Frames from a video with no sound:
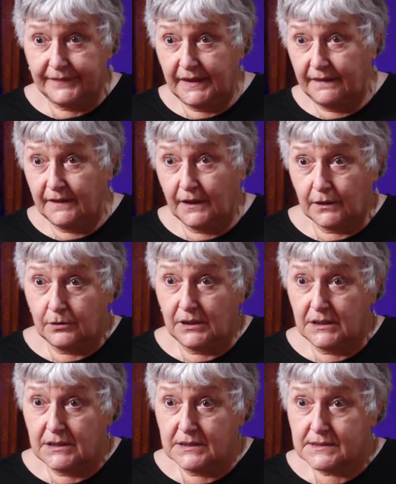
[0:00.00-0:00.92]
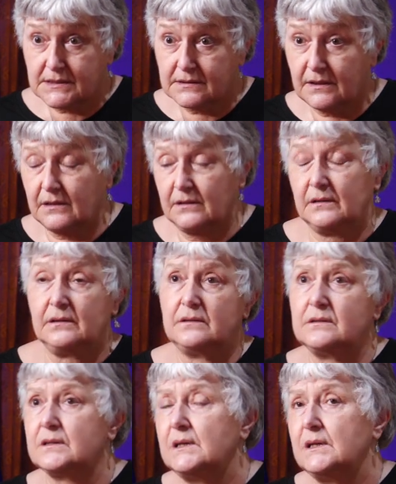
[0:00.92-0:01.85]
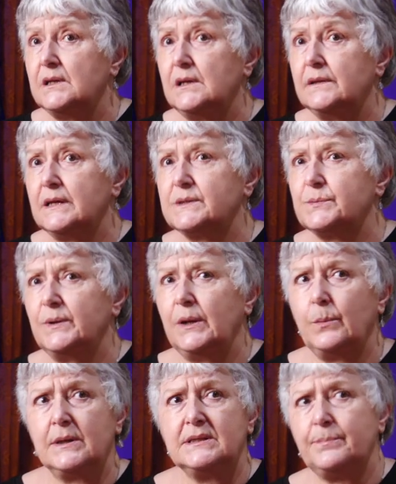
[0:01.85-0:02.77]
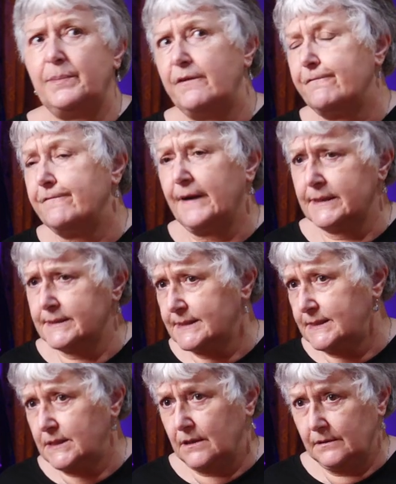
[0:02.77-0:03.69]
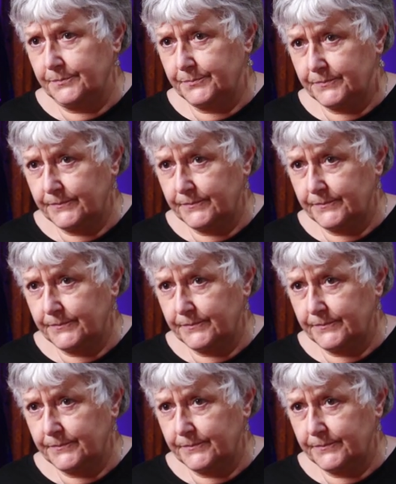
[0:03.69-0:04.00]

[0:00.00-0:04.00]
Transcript: in the colours. And that's when it went a bit faster.